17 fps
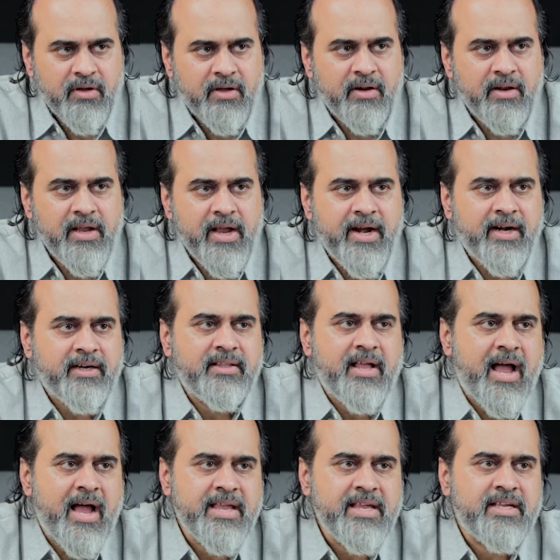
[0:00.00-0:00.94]
to create
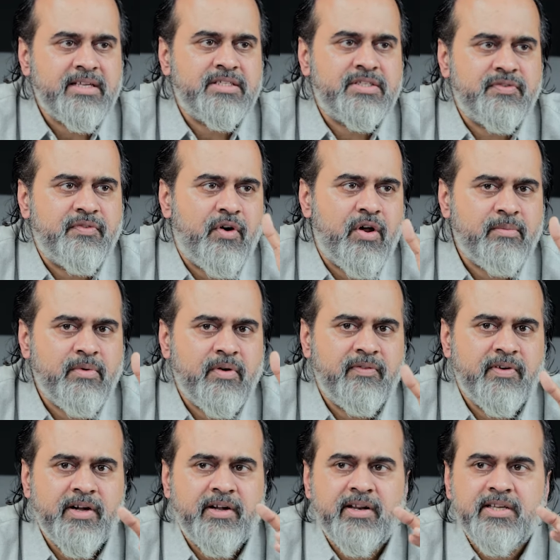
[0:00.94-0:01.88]
the highest form
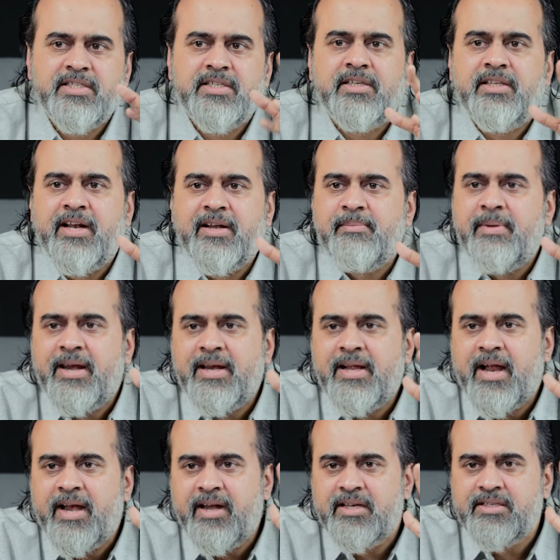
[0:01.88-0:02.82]
of literature that
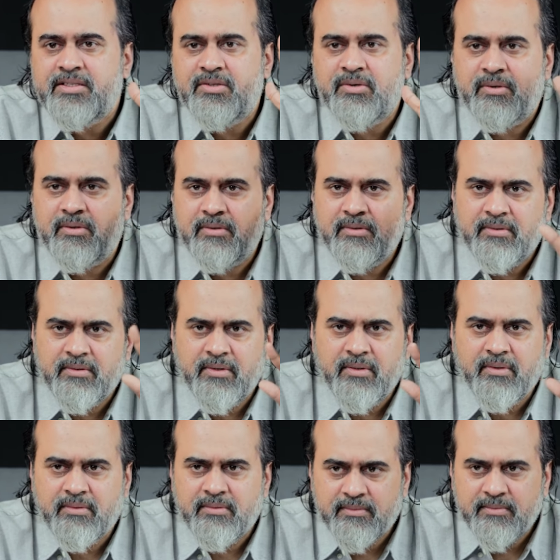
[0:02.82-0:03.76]
mankind has known.
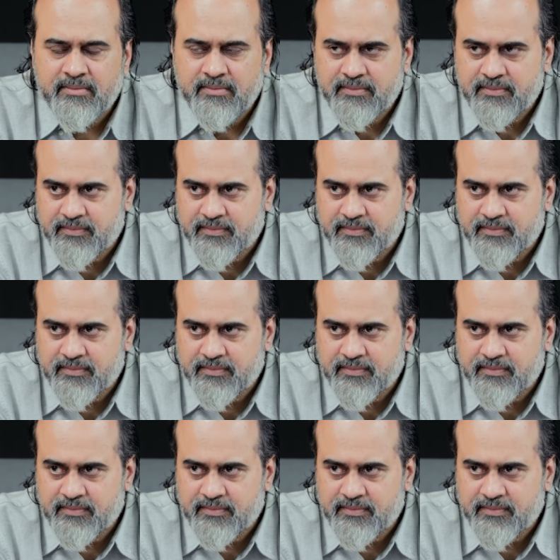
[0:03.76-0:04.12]
No.